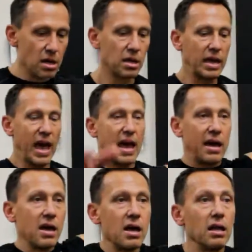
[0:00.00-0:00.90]
Okay,
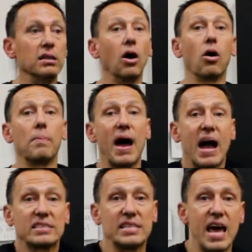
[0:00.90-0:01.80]
lower
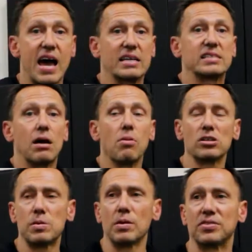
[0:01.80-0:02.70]
back's next. Now
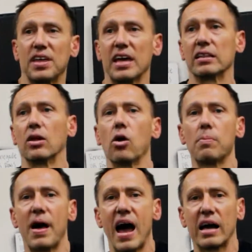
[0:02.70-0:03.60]
most people think lower
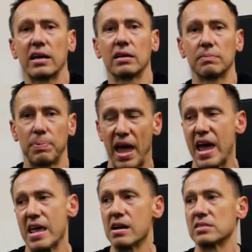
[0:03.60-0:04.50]
back
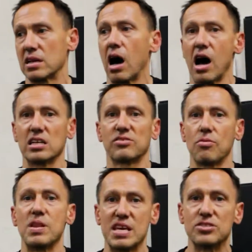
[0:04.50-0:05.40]
pain is caused
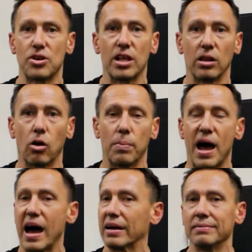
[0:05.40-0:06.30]
from an injury to the lower
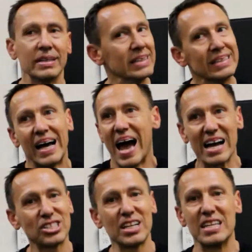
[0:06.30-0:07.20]
back.
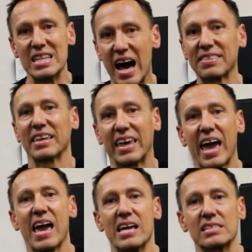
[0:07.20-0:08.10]
Actually not the
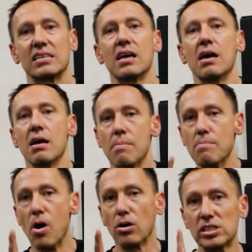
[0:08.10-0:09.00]
case.
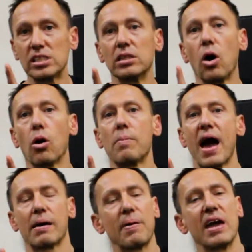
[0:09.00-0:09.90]
Most lower
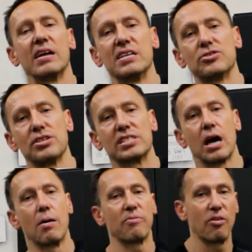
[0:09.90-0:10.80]
back pain and injuries
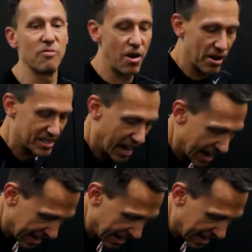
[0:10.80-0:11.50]
come from very tight